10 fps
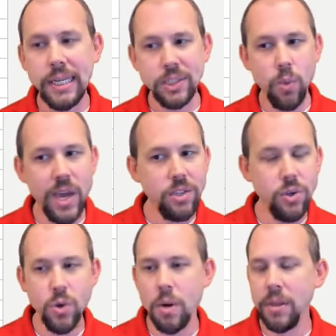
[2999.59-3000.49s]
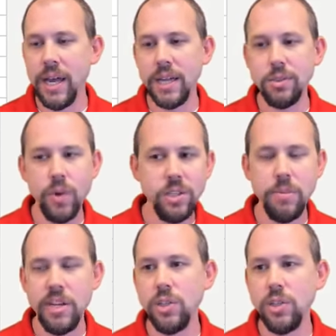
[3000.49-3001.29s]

It's way too normalized, way too many